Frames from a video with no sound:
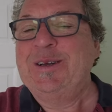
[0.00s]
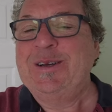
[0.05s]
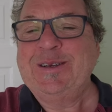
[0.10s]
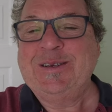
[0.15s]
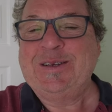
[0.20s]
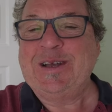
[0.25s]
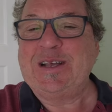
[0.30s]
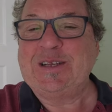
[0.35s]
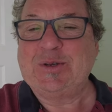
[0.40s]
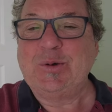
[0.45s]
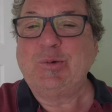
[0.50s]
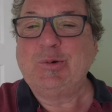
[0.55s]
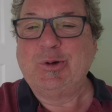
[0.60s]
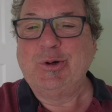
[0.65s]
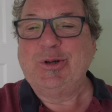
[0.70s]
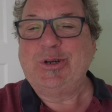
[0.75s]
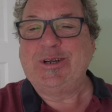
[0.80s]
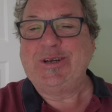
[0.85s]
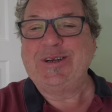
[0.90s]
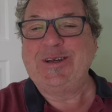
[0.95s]
So it's all
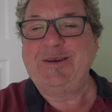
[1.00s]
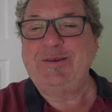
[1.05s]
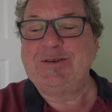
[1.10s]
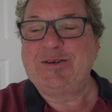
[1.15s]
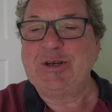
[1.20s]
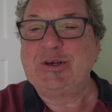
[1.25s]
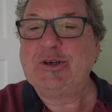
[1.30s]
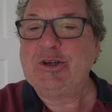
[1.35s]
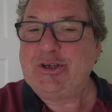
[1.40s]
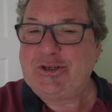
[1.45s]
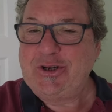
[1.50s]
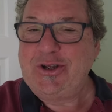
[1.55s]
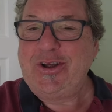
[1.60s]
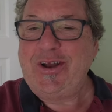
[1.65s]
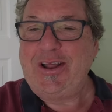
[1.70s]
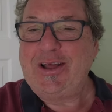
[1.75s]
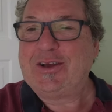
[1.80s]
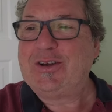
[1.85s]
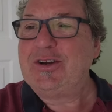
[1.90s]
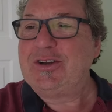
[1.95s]
good. It was a good
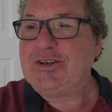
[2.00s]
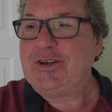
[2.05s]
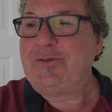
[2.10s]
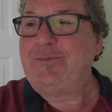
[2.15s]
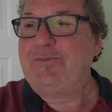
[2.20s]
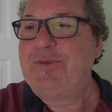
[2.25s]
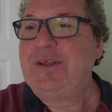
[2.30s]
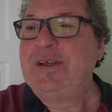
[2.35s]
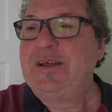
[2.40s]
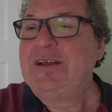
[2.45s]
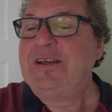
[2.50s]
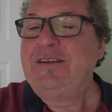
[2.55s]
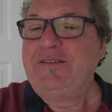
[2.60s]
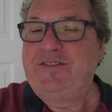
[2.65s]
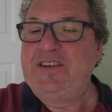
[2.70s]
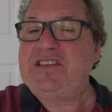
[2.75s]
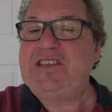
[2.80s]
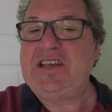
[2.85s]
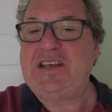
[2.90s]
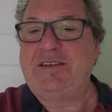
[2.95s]
journey, a good um,
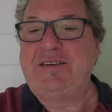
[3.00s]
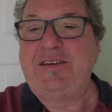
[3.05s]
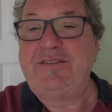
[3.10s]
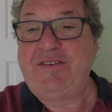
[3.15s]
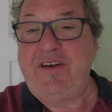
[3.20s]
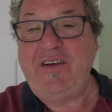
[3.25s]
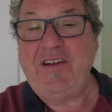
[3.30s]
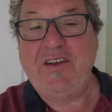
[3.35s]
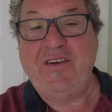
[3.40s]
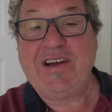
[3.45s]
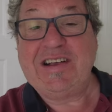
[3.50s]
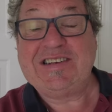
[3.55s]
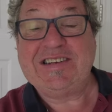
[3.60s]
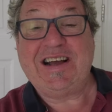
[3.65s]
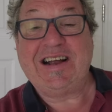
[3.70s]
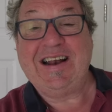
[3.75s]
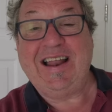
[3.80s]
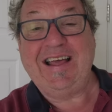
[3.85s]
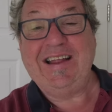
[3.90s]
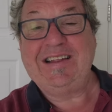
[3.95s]
visit, and a very nice
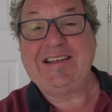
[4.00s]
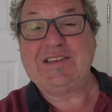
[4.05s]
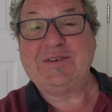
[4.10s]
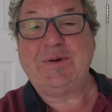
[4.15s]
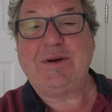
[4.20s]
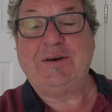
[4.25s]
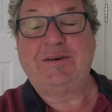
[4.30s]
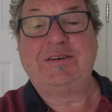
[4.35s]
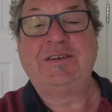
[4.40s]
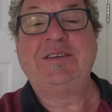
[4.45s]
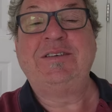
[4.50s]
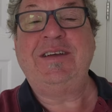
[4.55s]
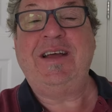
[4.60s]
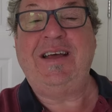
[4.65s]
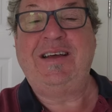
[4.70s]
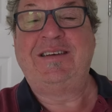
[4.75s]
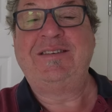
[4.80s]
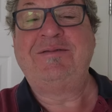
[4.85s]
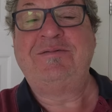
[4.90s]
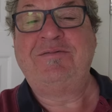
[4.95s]
young lady as well.
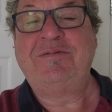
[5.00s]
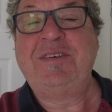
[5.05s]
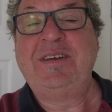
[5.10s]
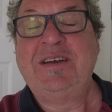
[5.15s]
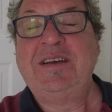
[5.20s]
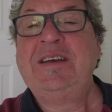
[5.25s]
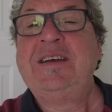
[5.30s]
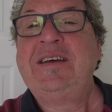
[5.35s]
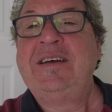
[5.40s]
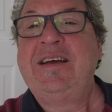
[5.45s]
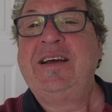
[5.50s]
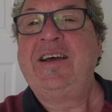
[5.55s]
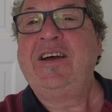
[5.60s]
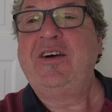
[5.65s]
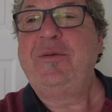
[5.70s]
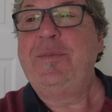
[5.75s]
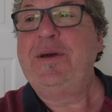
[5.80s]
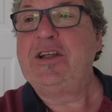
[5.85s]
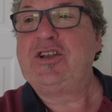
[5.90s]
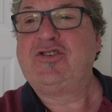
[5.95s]
Yeah,
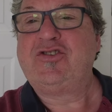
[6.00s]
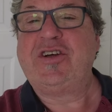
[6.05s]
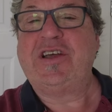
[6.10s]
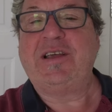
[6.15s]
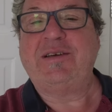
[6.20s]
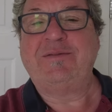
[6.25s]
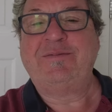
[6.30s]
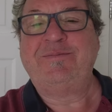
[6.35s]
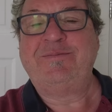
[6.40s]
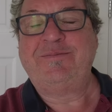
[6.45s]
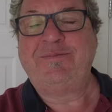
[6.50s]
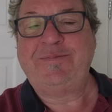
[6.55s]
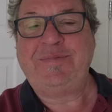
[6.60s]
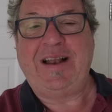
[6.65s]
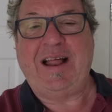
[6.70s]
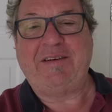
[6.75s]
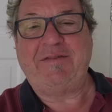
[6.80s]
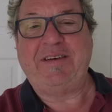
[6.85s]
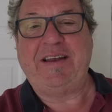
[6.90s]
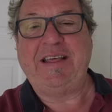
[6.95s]
helped me a treat.
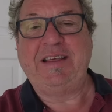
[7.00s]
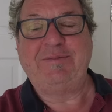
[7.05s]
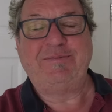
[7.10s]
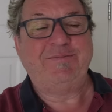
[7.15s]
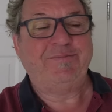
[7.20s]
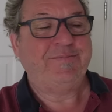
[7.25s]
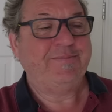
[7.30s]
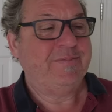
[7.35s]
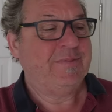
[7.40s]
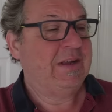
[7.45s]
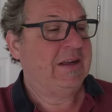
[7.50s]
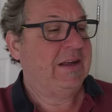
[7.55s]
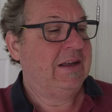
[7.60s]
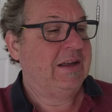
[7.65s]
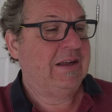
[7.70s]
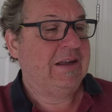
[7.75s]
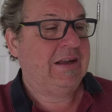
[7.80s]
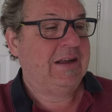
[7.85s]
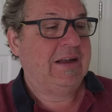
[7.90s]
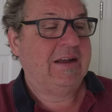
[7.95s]
Lovely.
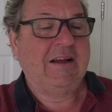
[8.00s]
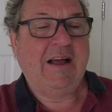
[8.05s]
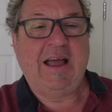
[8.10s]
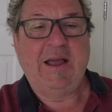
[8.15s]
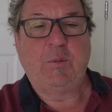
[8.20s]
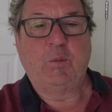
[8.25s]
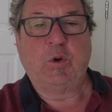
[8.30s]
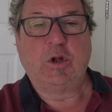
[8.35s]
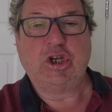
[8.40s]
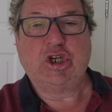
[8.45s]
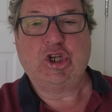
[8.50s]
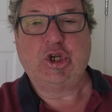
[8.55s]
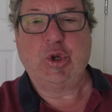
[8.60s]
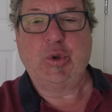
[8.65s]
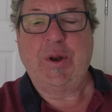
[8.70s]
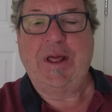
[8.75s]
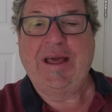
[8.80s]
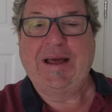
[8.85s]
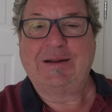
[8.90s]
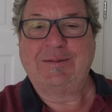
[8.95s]
I have what to do
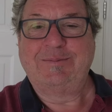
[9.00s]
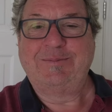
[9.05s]
now.